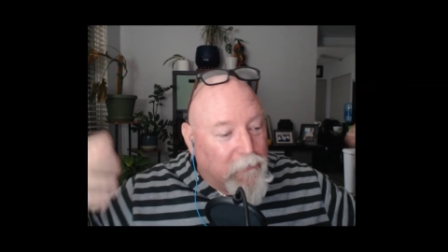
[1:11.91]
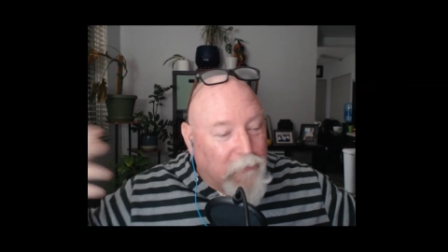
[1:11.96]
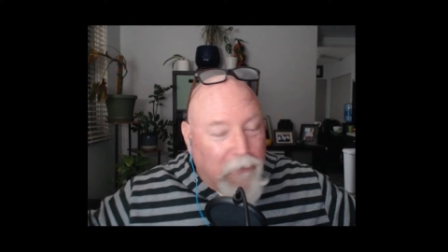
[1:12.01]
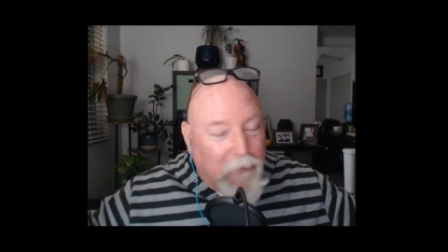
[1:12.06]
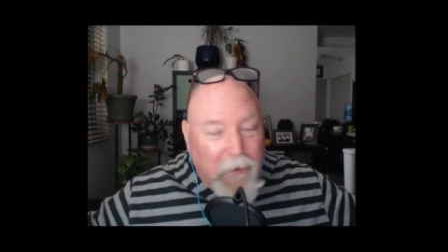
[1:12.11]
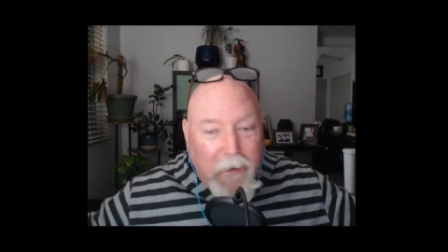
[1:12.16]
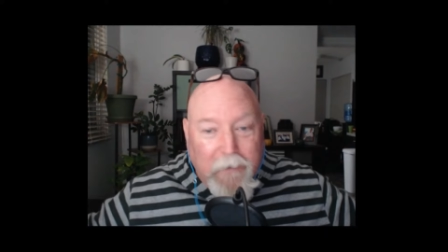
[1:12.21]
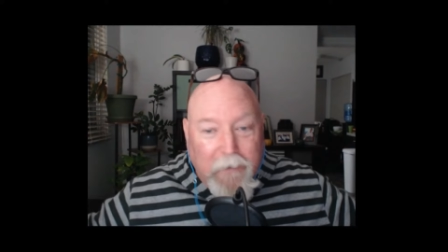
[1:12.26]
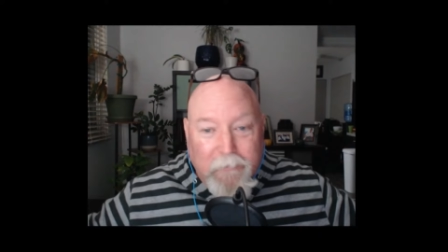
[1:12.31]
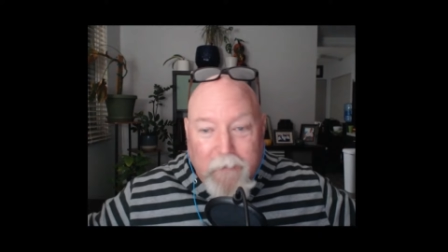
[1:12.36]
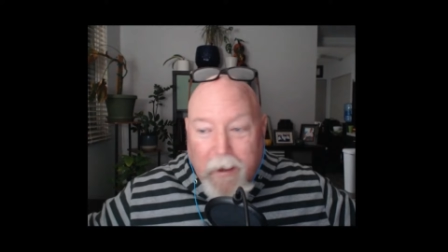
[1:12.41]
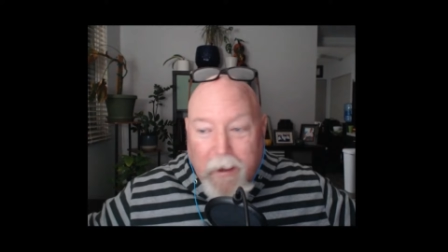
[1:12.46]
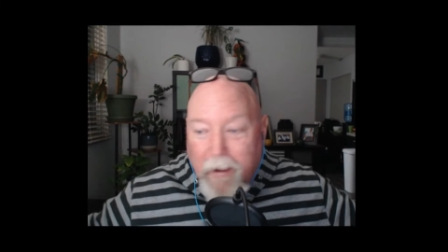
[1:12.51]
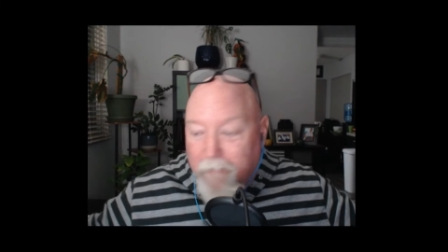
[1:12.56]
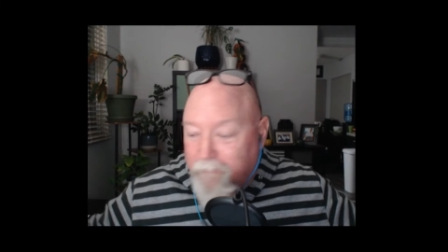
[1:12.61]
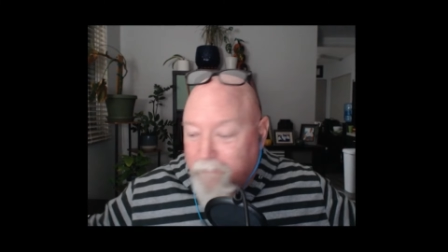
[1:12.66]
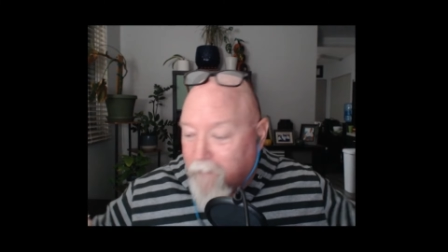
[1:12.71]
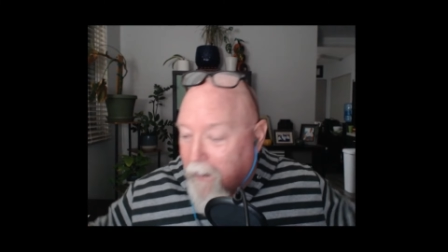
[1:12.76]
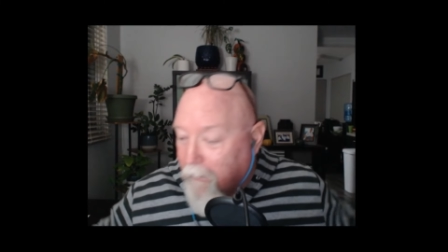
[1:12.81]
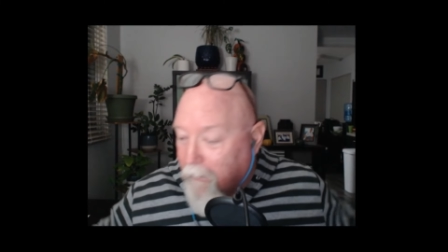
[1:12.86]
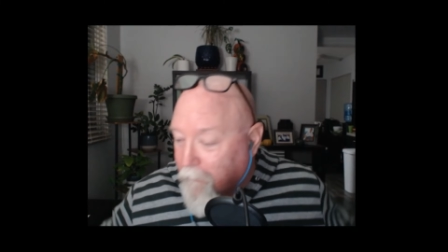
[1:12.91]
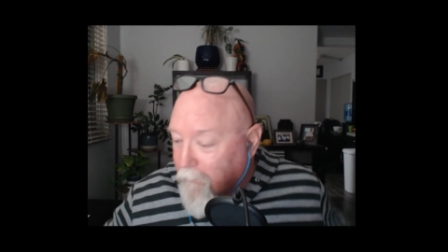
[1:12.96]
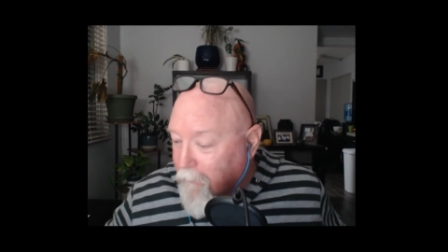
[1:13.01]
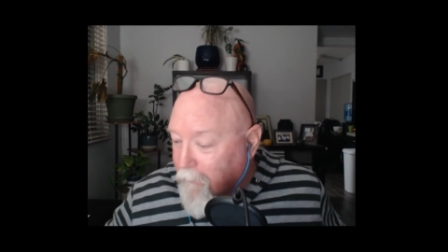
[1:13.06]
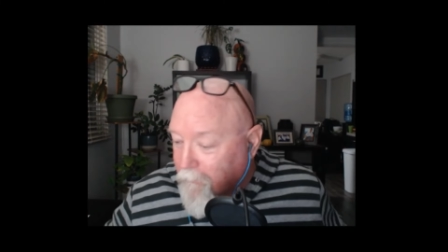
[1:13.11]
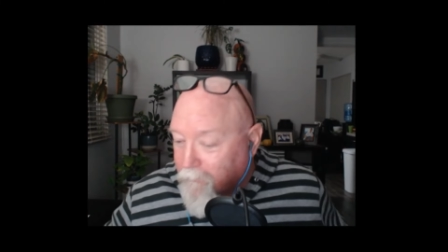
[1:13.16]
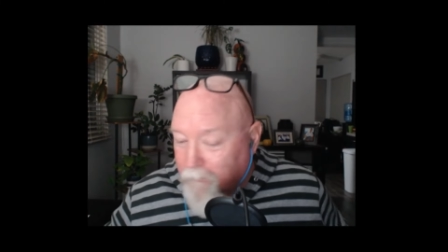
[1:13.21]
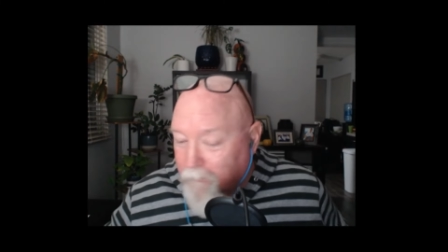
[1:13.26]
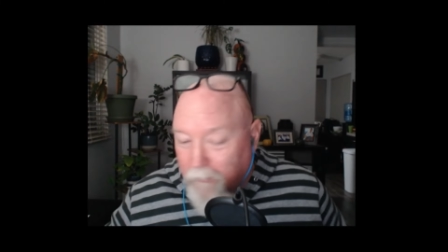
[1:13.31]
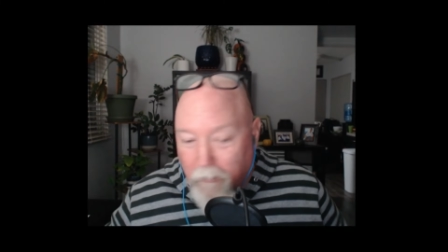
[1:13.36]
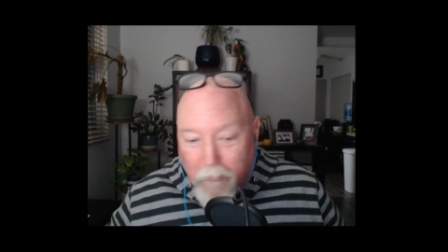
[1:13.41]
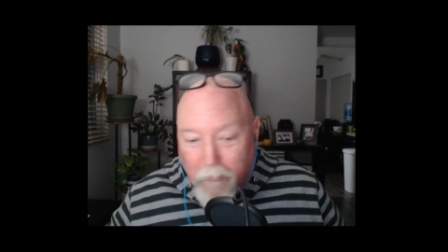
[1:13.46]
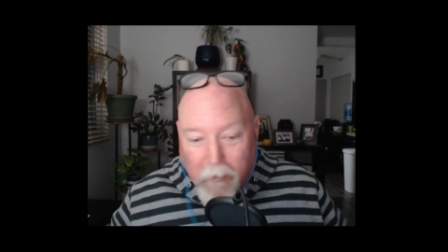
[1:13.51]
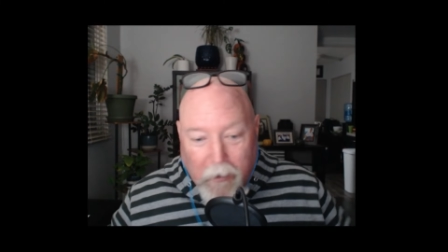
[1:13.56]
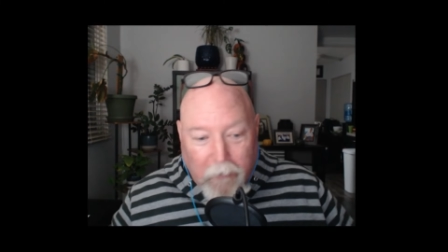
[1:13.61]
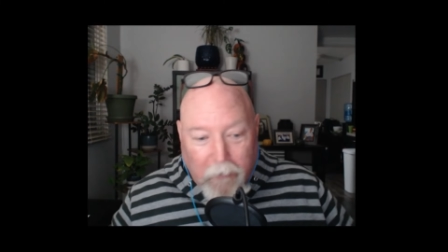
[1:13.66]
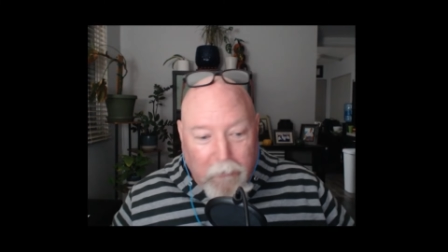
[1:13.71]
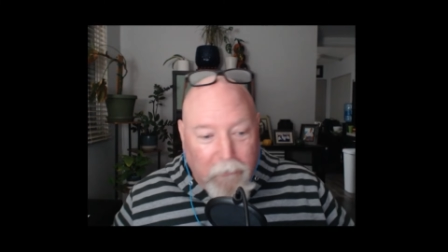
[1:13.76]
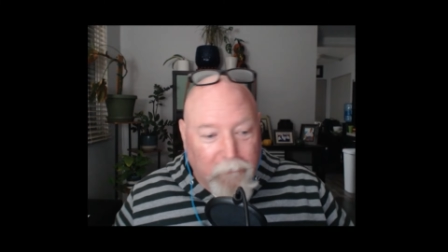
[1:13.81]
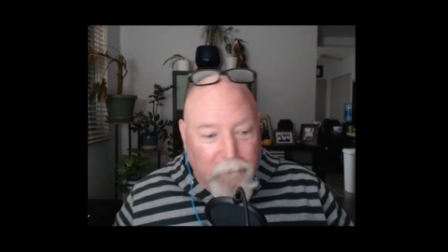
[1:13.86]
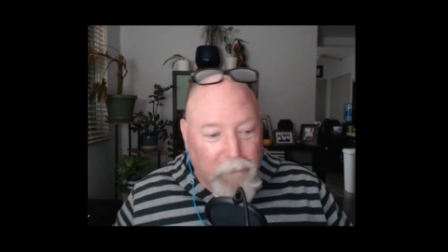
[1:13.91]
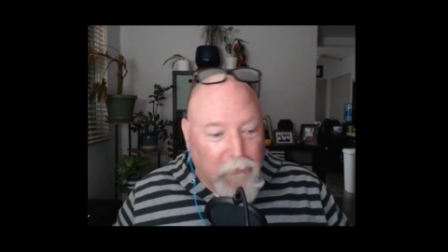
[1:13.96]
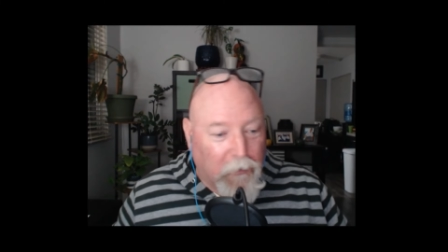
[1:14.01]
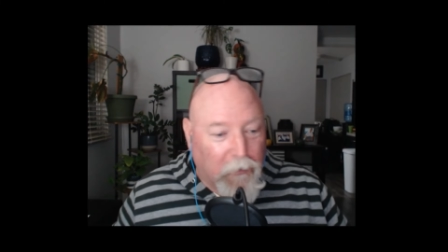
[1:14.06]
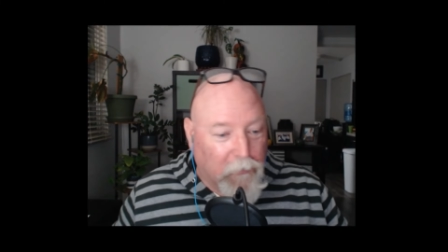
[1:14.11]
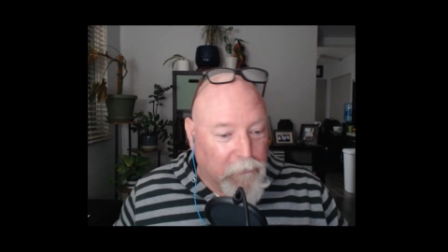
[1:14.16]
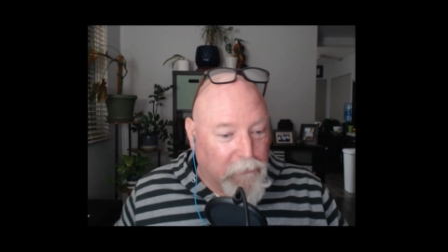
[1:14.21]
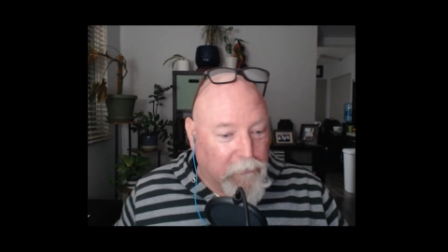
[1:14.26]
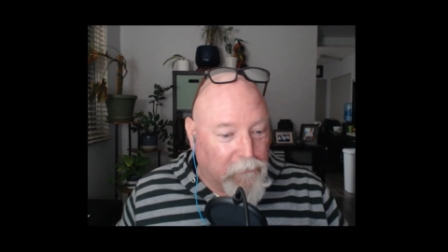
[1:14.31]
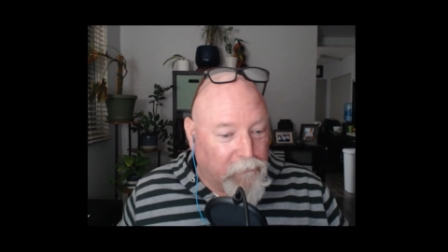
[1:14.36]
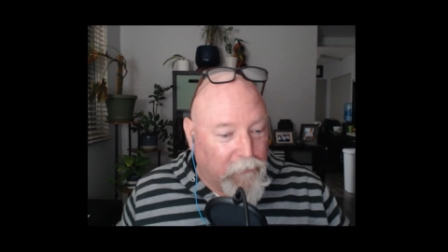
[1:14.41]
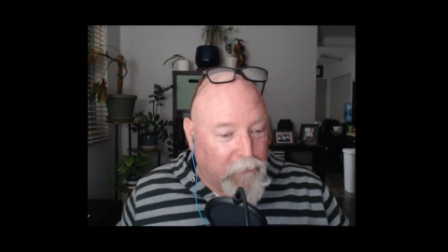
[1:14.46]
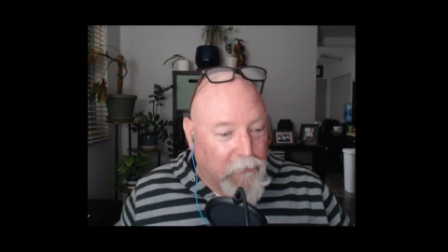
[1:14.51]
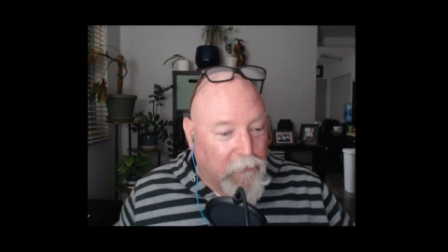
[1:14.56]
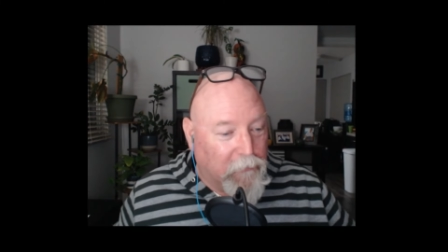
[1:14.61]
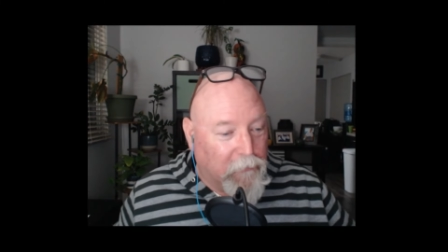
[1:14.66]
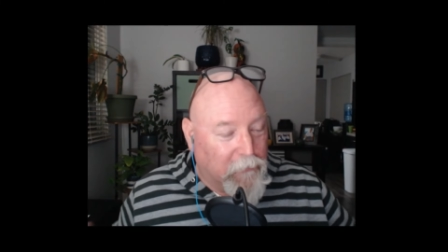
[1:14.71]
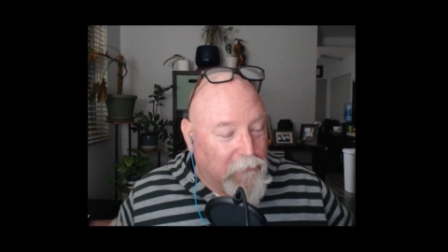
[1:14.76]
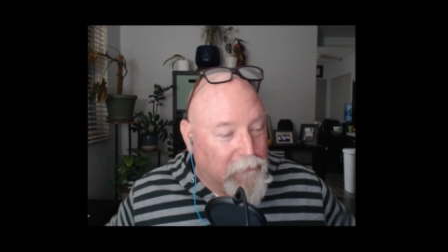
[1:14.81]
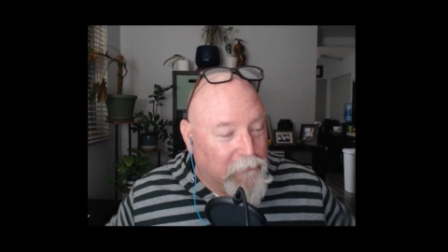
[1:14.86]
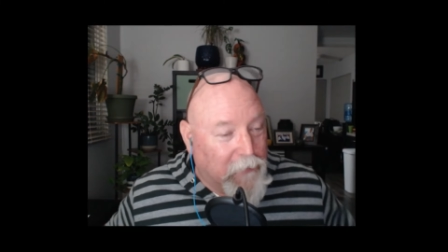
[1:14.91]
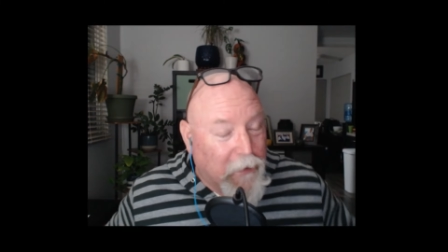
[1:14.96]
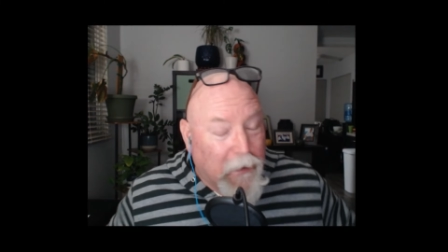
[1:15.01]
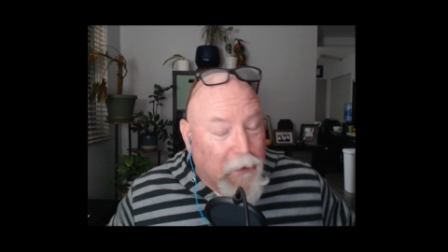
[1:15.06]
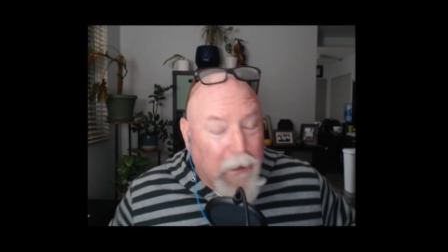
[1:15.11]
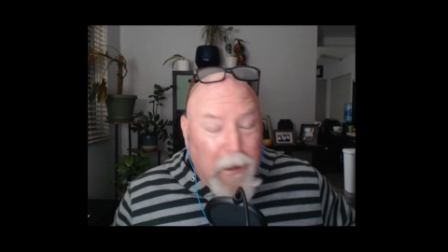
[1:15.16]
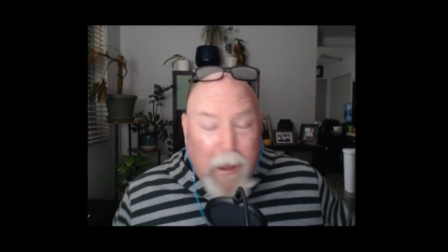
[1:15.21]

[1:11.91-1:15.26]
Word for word: the next half hour or so, however long this video is.